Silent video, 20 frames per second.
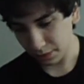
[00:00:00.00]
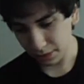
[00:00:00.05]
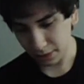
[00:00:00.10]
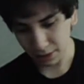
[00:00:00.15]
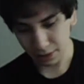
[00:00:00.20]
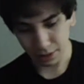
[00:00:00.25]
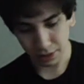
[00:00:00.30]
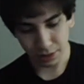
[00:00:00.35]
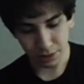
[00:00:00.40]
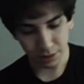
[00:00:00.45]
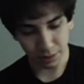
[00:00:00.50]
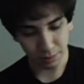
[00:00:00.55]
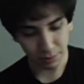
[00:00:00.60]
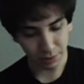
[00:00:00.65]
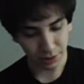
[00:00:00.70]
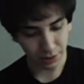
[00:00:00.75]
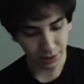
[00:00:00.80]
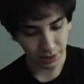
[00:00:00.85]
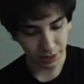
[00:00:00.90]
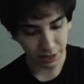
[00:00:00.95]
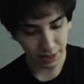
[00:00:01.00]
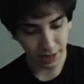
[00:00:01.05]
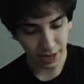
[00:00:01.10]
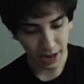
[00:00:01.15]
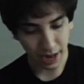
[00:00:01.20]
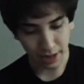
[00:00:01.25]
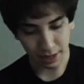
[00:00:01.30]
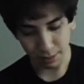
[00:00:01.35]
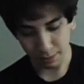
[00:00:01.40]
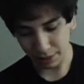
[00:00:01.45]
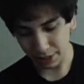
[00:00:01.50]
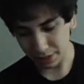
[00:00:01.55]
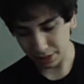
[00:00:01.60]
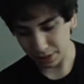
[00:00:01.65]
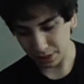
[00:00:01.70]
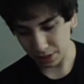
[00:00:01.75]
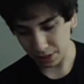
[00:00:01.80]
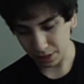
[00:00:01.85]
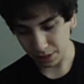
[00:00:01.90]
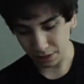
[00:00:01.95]
It's just a bunch of anatomy
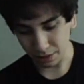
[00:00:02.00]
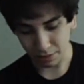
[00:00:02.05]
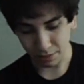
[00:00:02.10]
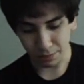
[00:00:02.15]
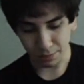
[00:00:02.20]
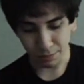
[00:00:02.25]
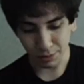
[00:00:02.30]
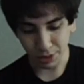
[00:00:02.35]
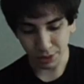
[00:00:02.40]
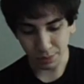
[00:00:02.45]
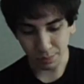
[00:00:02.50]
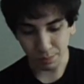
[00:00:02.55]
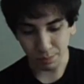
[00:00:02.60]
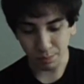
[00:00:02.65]
stuff, a bunch of